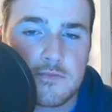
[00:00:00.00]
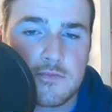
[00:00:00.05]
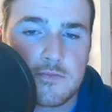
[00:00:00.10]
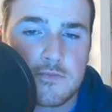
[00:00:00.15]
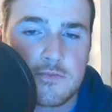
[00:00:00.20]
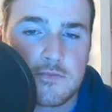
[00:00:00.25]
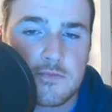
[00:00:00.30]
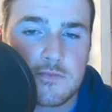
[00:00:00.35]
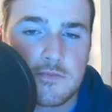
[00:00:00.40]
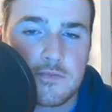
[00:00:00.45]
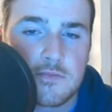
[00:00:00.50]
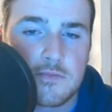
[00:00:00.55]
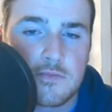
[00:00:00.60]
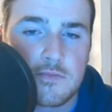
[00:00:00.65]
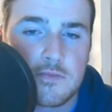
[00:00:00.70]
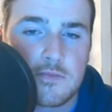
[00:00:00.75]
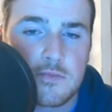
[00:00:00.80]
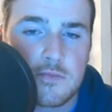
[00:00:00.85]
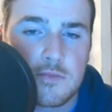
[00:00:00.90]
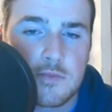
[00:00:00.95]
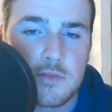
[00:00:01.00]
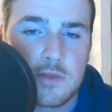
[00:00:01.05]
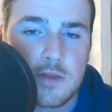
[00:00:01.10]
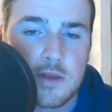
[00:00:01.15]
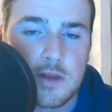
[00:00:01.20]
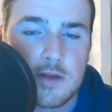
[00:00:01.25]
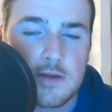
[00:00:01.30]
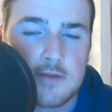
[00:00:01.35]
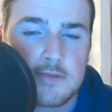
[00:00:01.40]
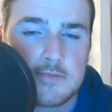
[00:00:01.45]

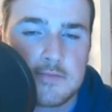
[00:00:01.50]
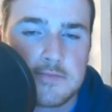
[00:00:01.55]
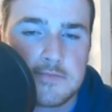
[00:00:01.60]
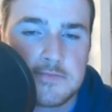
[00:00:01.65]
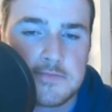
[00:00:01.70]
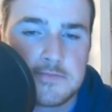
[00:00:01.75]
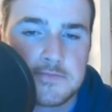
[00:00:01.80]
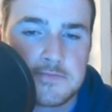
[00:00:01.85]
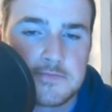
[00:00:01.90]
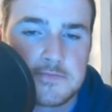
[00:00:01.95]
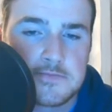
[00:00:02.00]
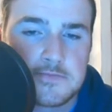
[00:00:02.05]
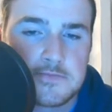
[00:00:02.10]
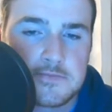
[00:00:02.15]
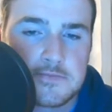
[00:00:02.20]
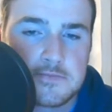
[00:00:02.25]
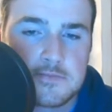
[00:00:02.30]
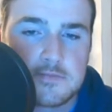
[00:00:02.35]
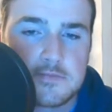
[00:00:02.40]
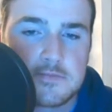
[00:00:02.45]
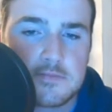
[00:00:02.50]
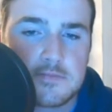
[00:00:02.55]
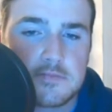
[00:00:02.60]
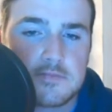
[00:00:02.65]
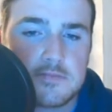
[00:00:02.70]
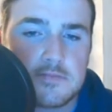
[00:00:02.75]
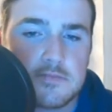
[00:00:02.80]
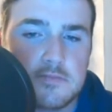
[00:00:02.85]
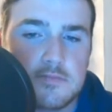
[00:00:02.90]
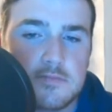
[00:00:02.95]

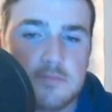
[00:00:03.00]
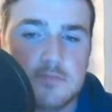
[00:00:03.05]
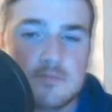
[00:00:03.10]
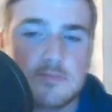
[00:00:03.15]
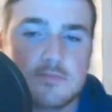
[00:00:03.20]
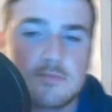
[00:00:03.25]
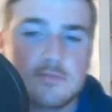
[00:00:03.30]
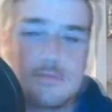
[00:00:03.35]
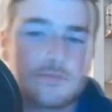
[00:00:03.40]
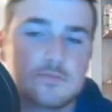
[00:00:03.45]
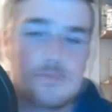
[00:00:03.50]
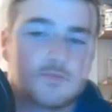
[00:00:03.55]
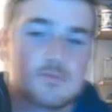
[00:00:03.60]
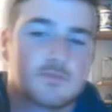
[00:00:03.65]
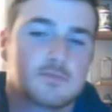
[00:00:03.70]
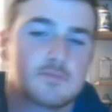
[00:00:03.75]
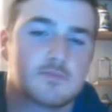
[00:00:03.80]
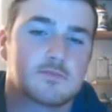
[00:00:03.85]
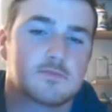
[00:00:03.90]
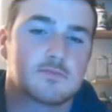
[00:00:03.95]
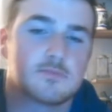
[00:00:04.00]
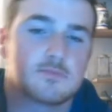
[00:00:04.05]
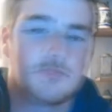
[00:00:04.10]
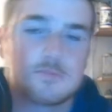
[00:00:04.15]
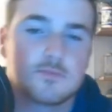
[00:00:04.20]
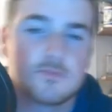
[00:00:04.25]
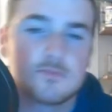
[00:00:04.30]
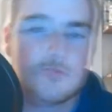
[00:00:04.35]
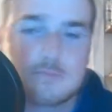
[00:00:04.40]
(silent)